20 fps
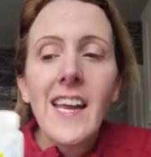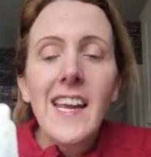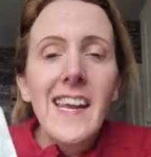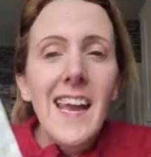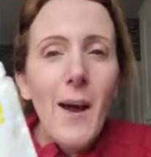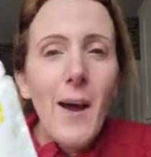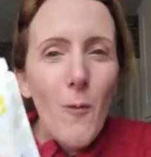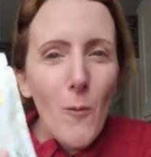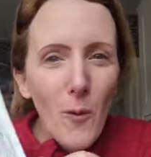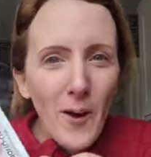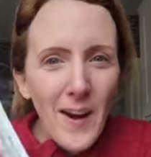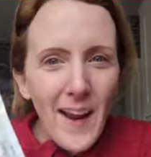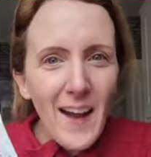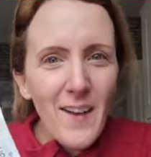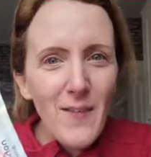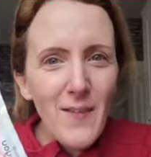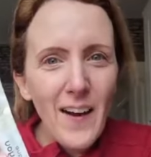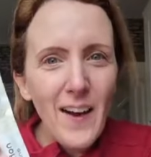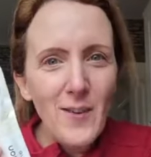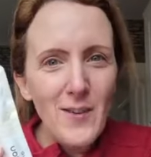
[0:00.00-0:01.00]
Now, what
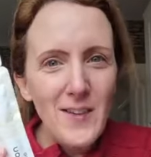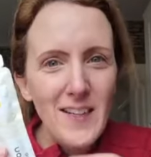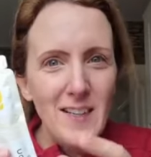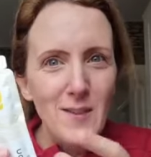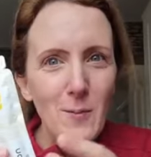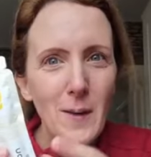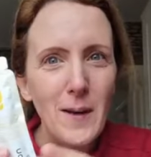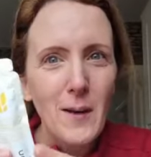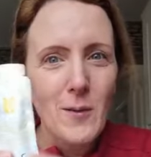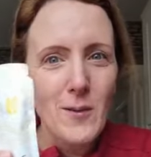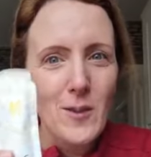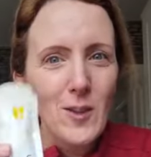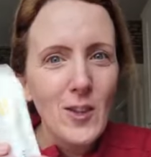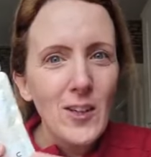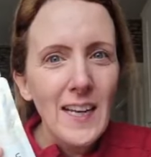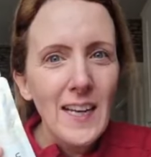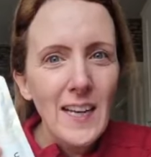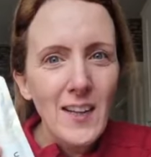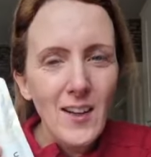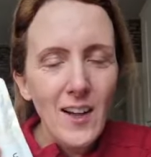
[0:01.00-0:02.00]
I found is when I was
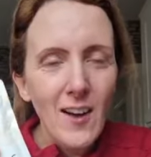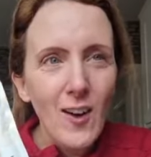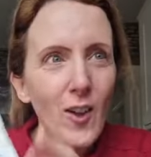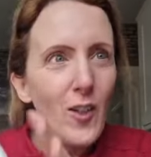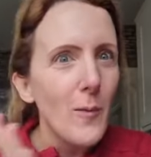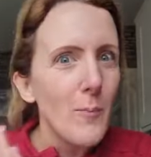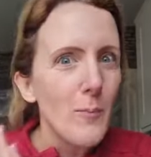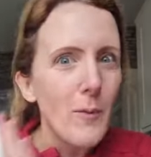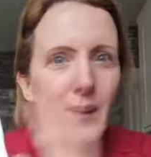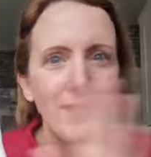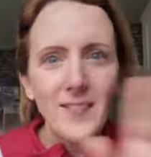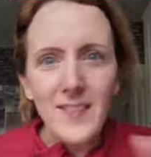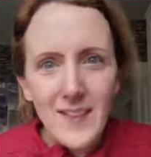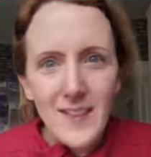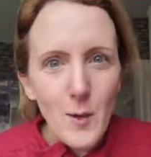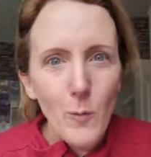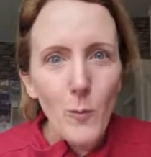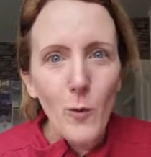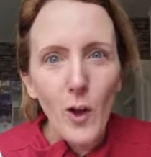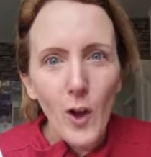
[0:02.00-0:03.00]
looking at all the
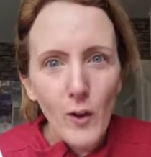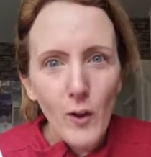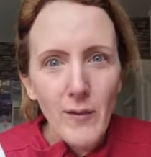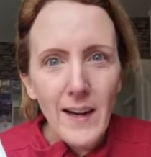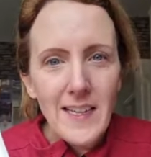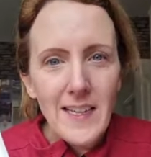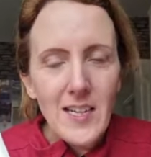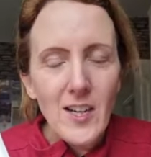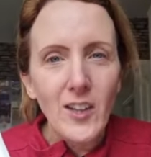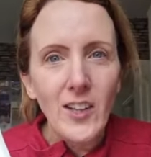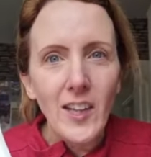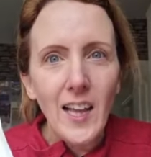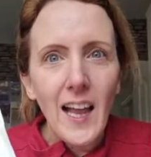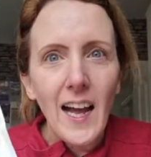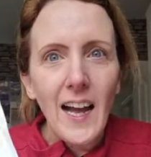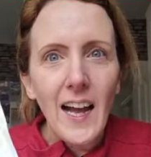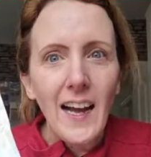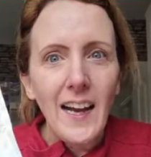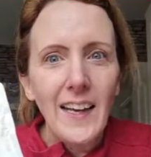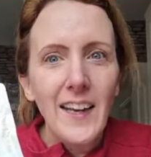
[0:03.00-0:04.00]
brands that were already
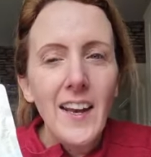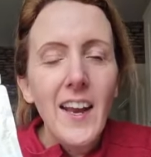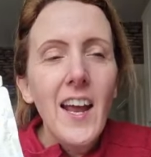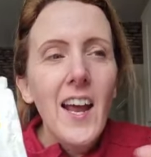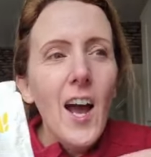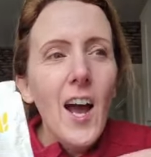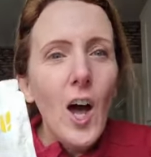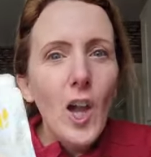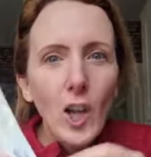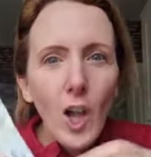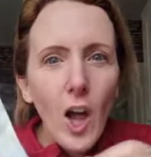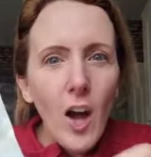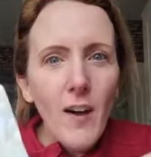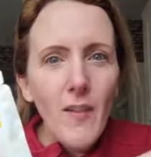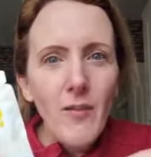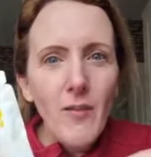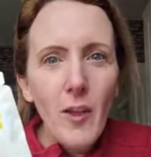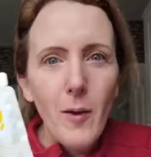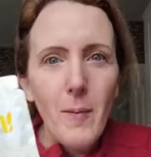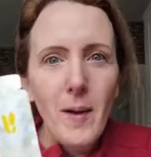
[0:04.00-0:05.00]
online, a lot
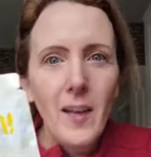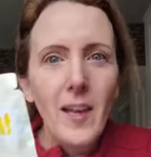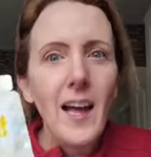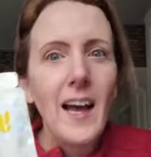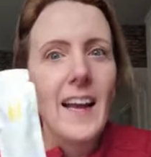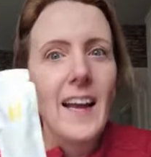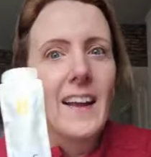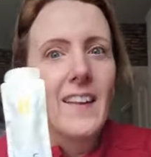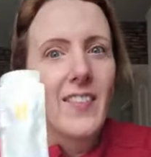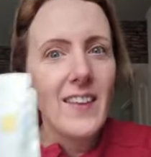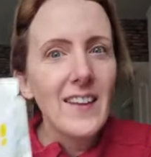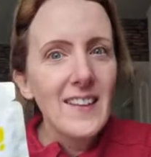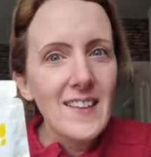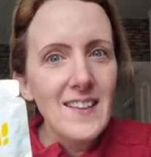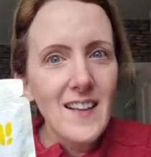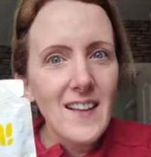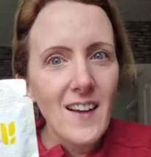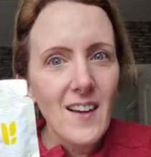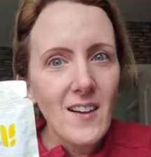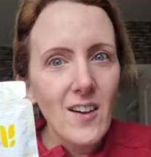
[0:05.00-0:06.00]
of them are like, this
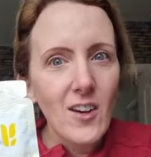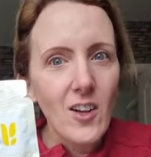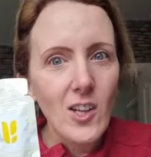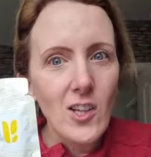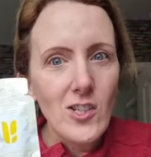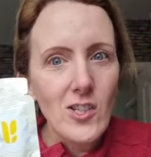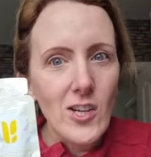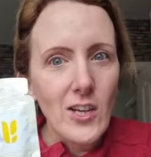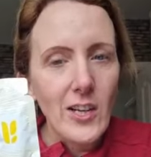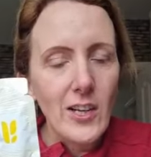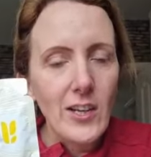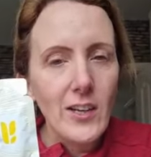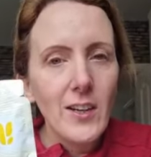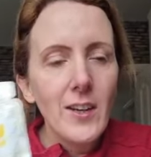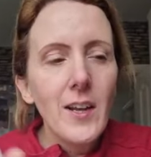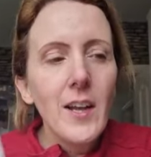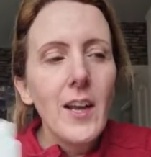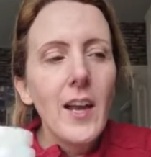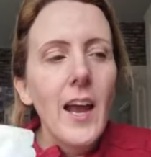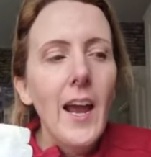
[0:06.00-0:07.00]
is our collagen,
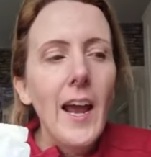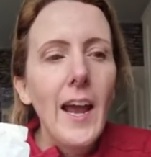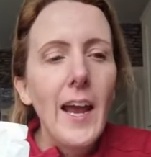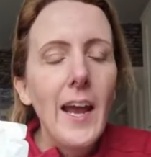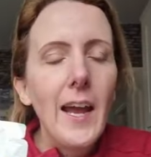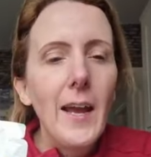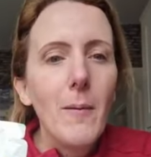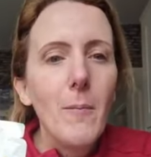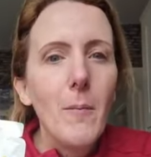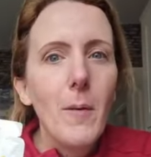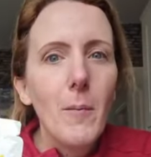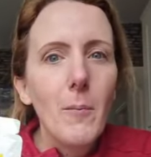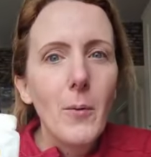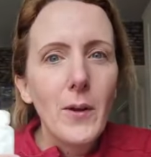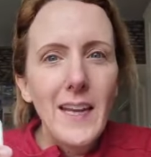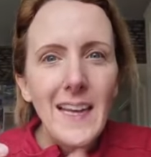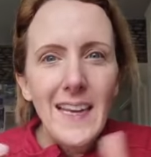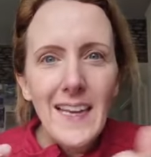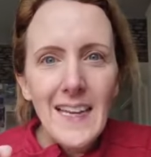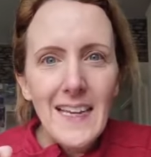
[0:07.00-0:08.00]

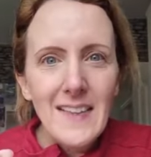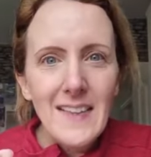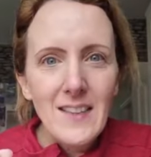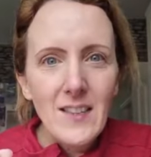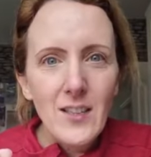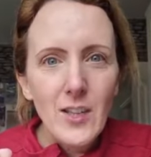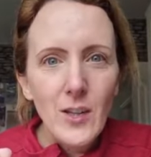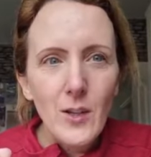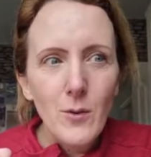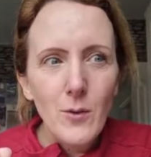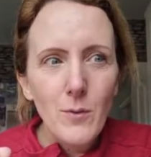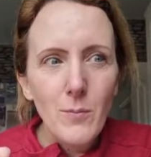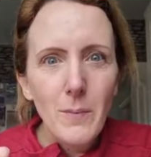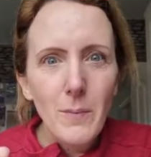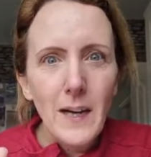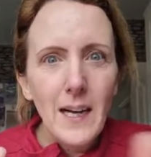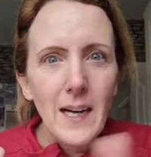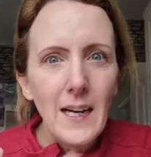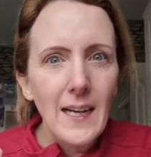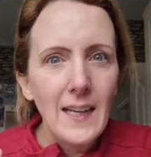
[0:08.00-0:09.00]
but you need to
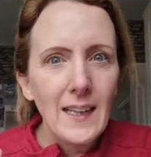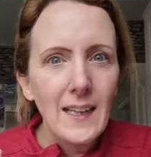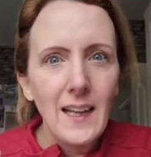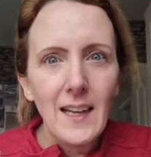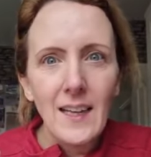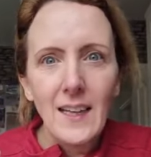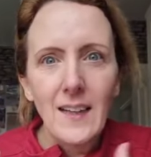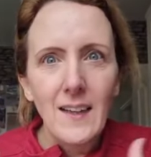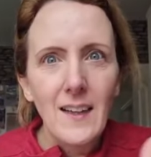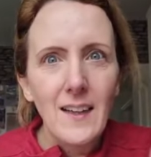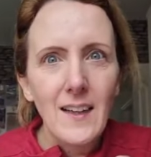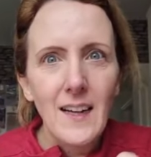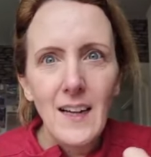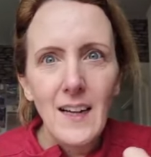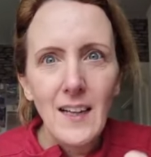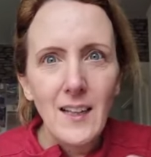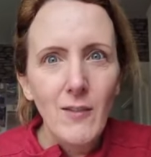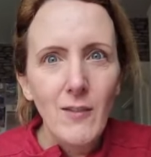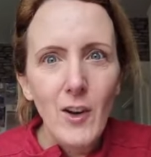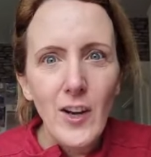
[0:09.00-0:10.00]
buy like a
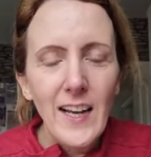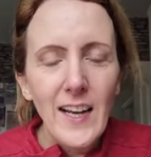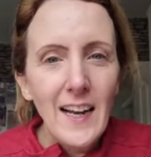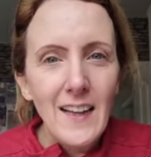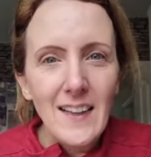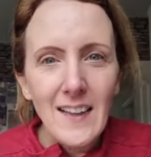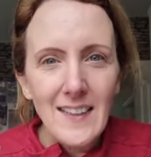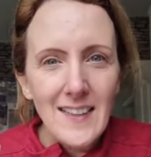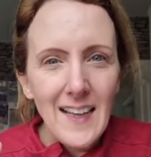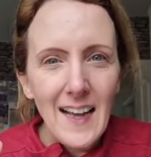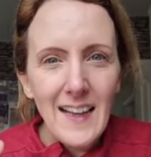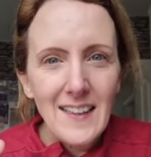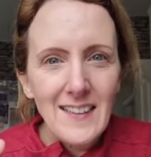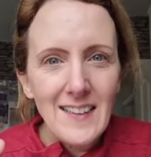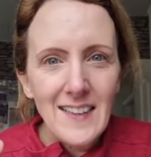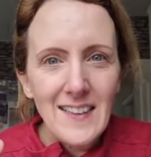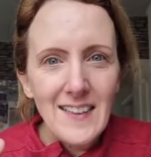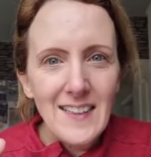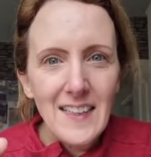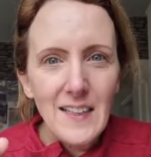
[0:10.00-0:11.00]
hyaluronic
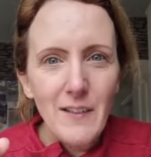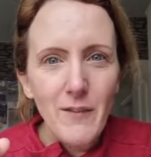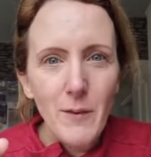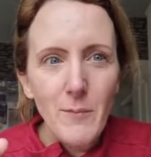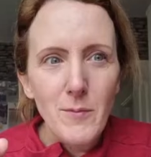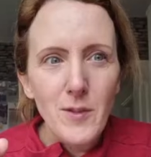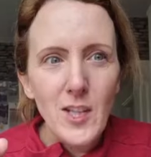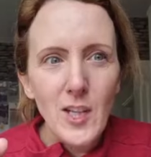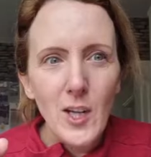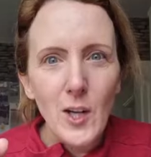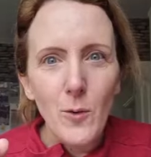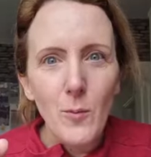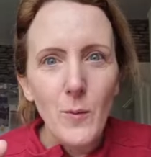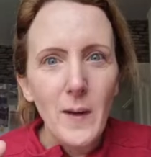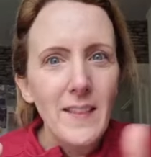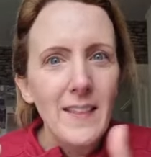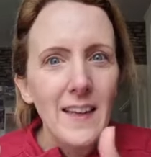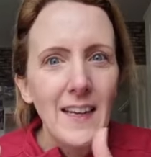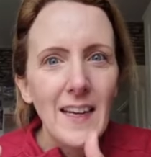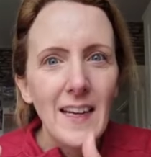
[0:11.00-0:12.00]
acid serum to go
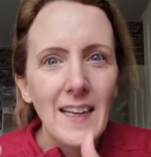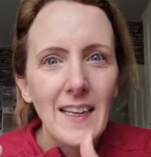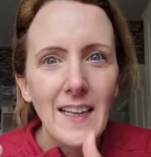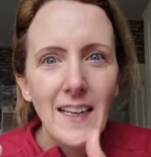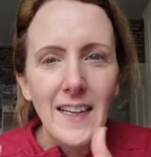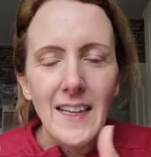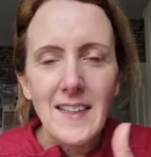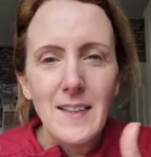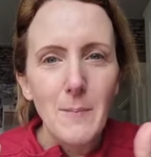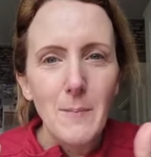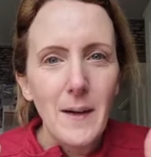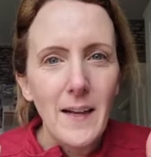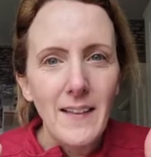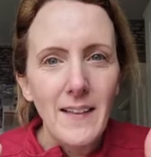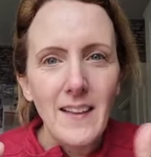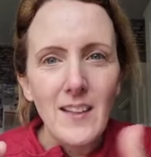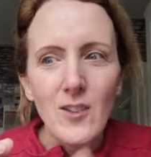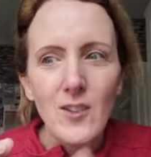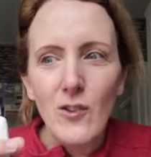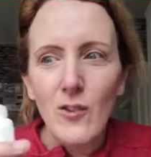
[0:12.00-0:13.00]
with it, and you need to buy
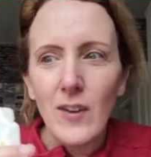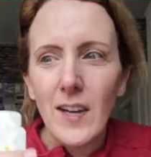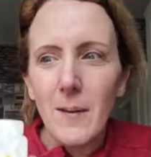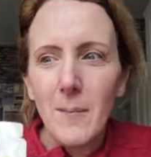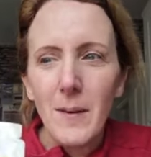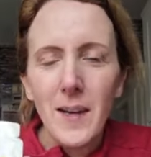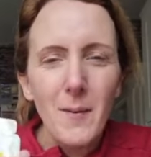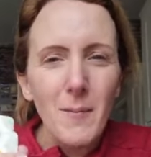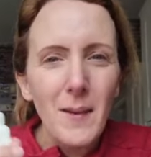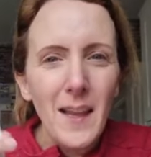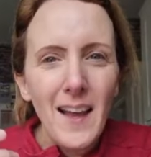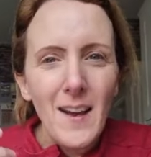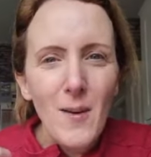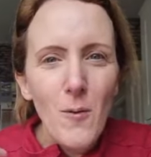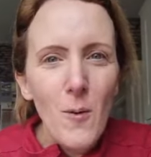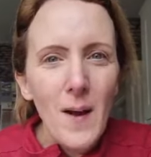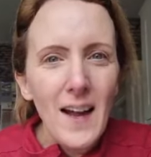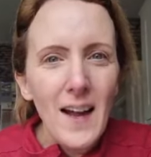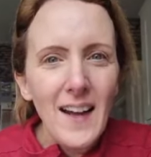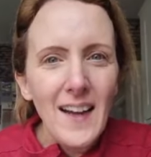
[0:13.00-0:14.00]
this cream. And I'm like,
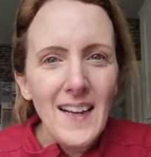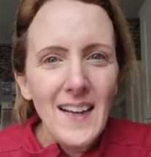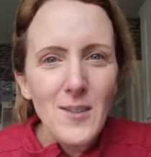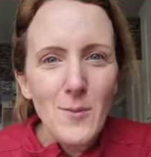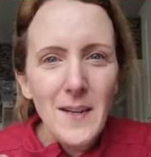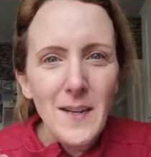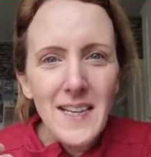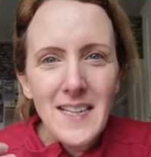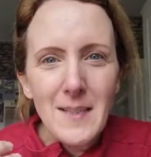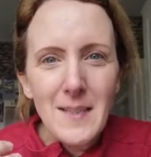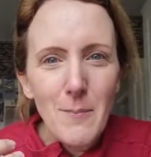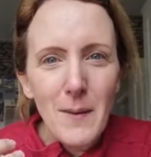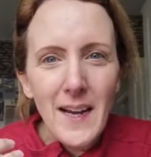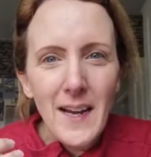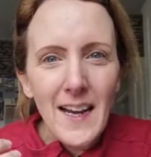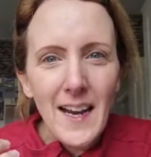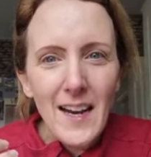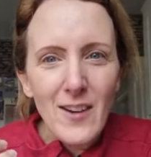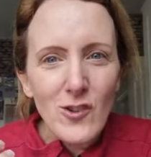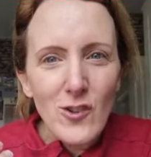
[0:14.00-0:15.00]
why do I need to
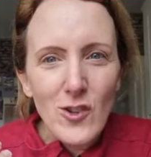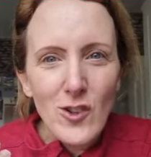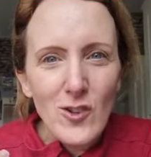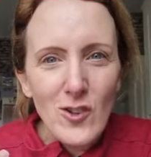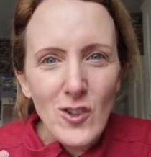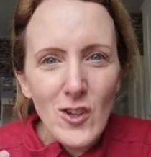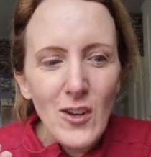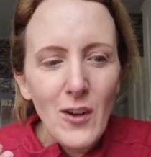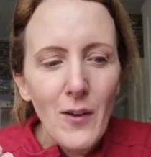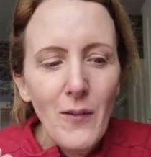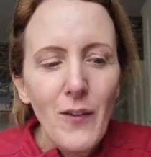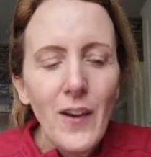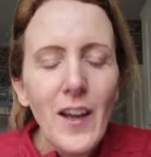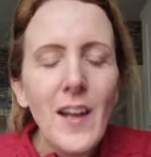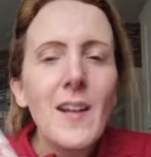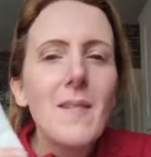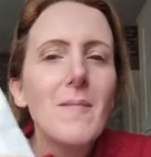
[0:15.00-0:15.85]
buy extra stuff?